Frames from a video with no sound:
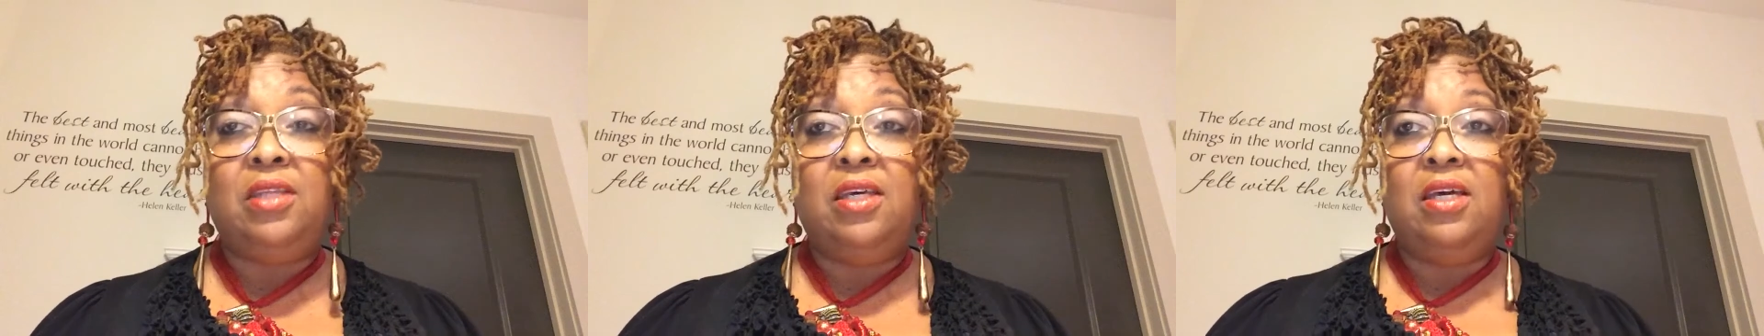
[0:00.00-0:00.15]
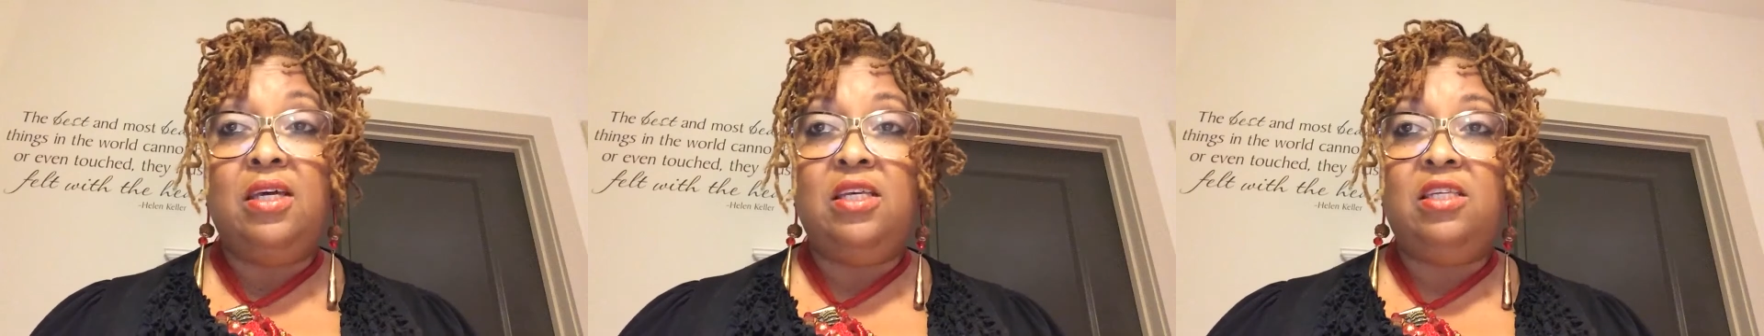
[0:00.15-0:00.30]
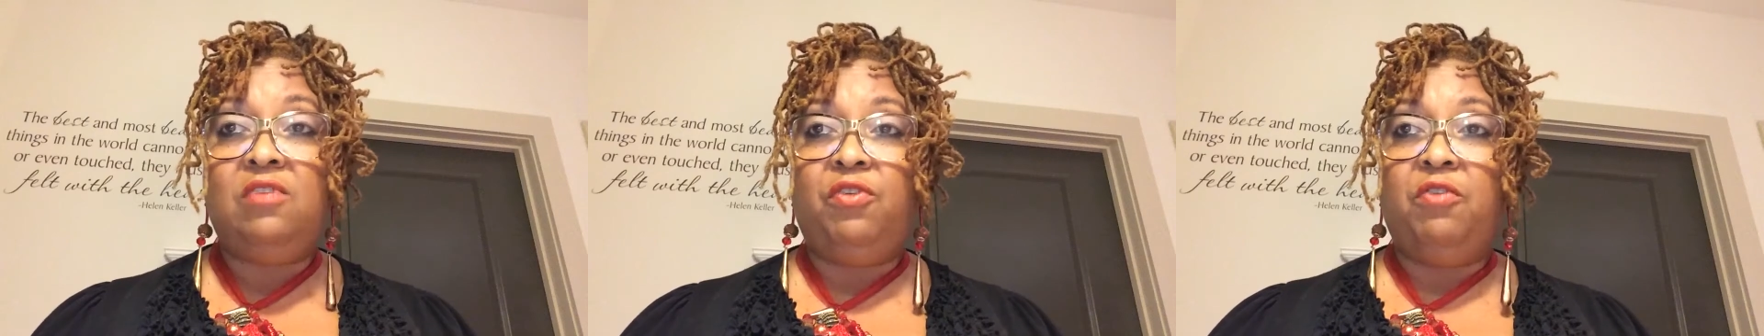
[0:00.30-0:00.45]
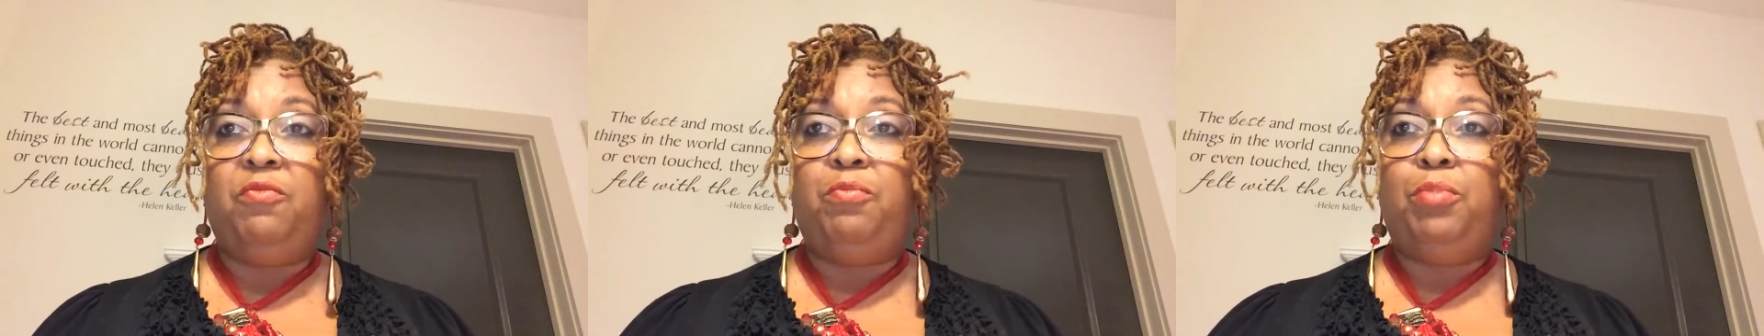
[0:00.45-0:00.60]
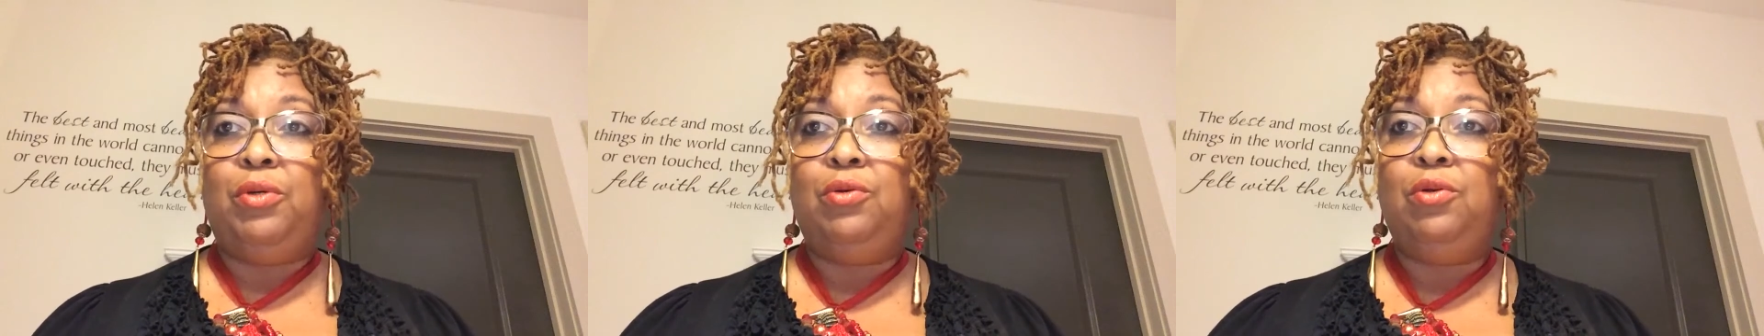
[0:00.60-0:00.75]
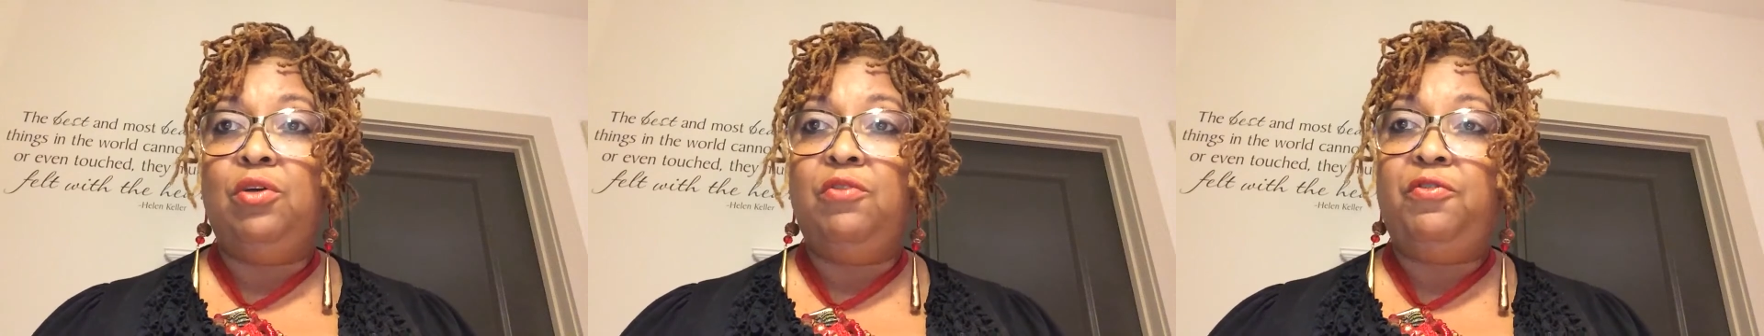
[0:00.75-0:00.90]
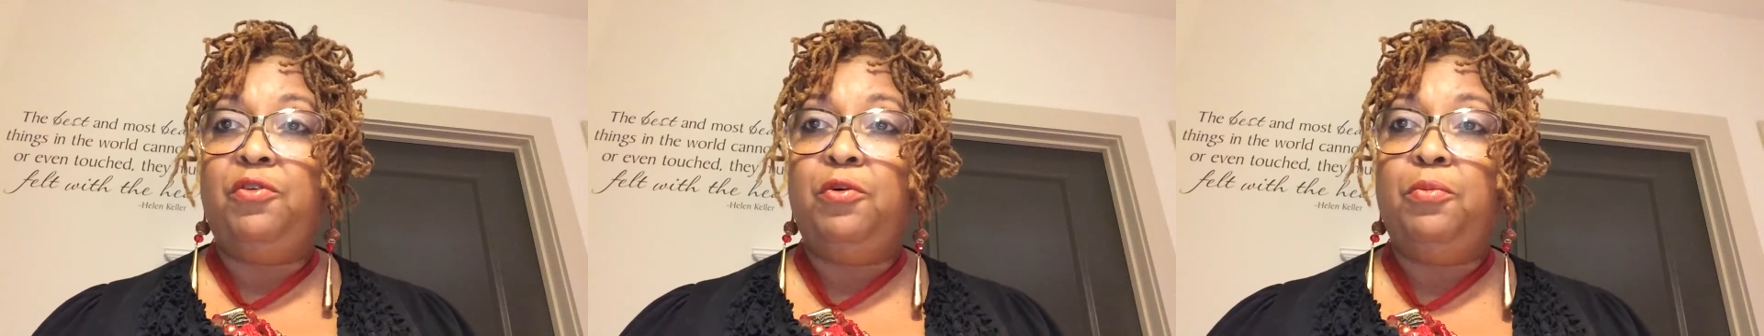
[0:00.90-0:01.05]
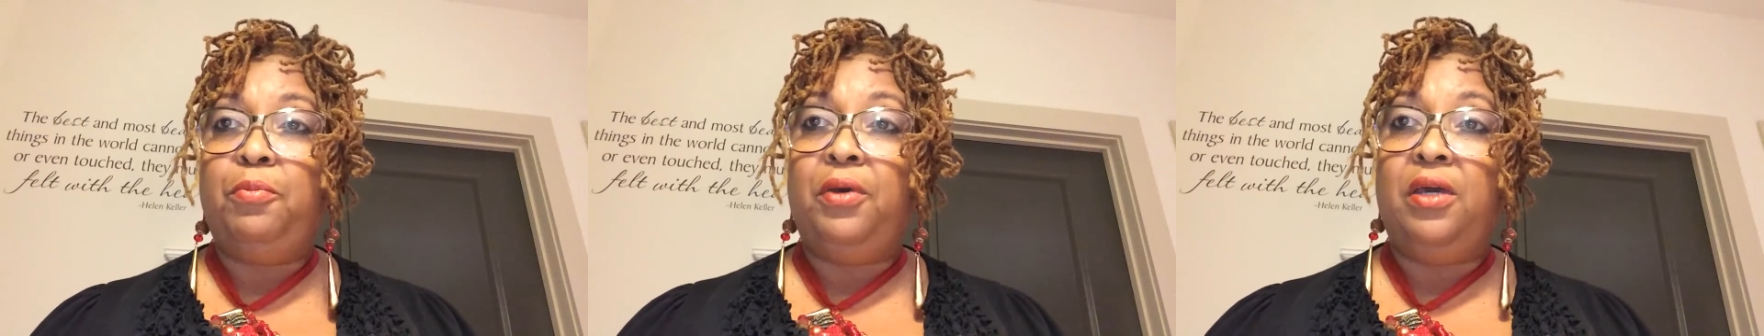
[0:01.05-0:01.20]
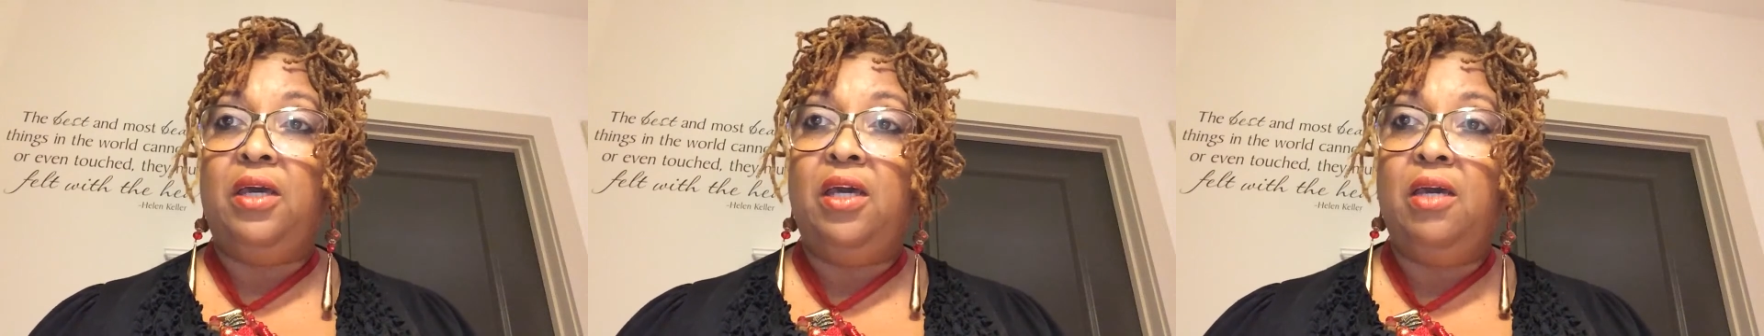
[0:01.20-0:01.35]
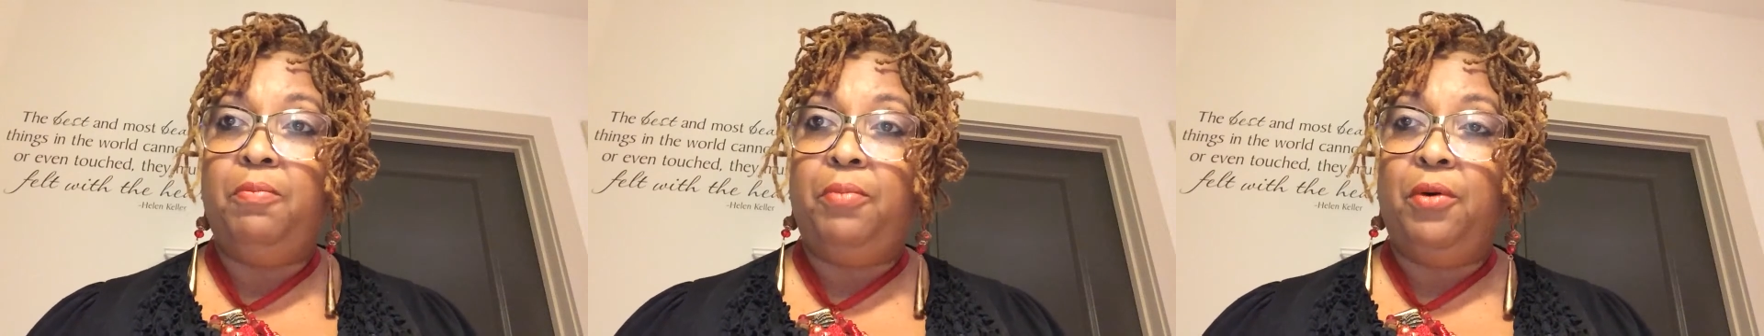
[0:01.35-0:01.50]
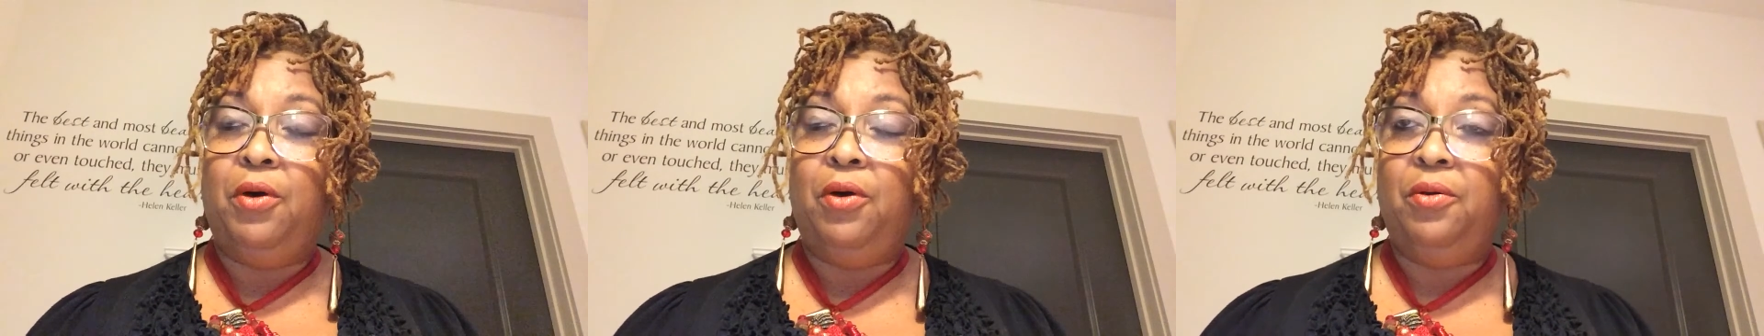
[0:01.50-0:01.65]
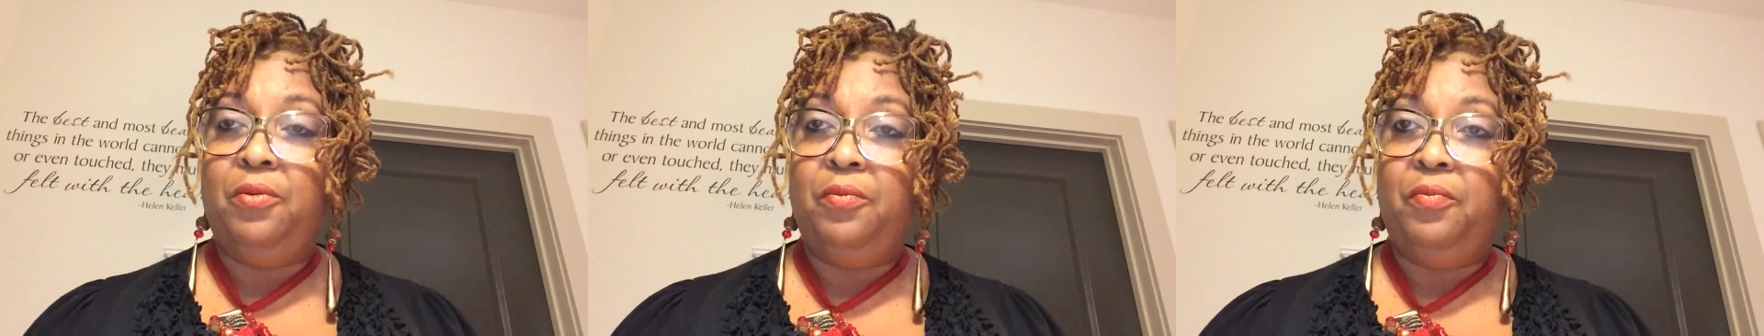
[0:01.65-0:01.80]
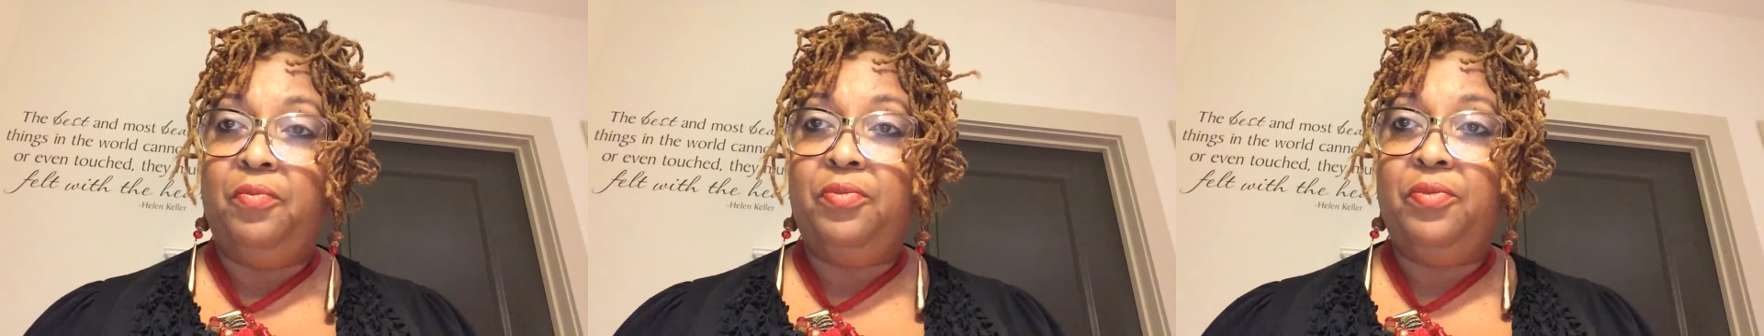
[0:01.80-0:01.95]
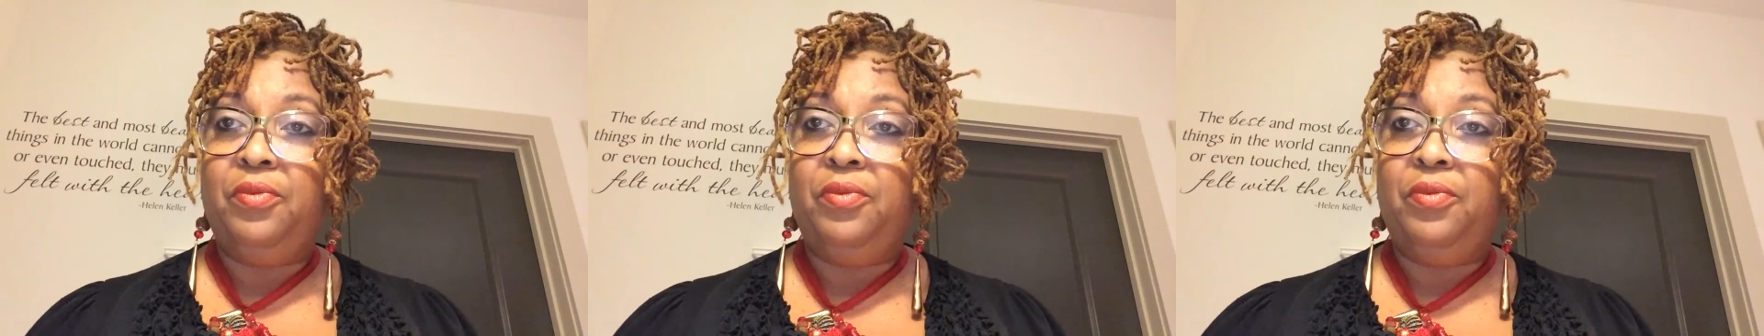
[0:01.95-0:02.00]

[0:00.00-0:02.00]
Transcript: things for beautiful people.